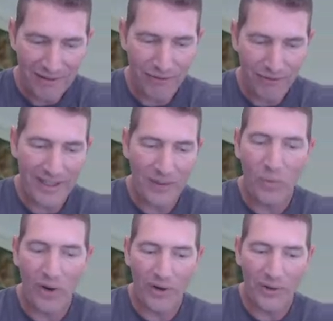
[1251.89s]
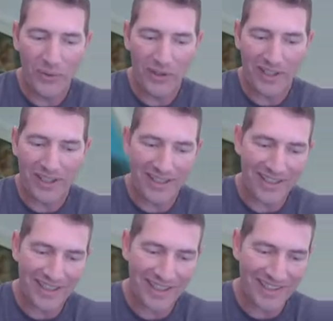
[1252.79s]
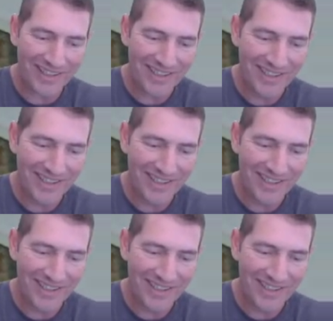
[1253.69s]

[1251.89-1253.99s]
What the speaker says: freaking Wander rookie yet, guys.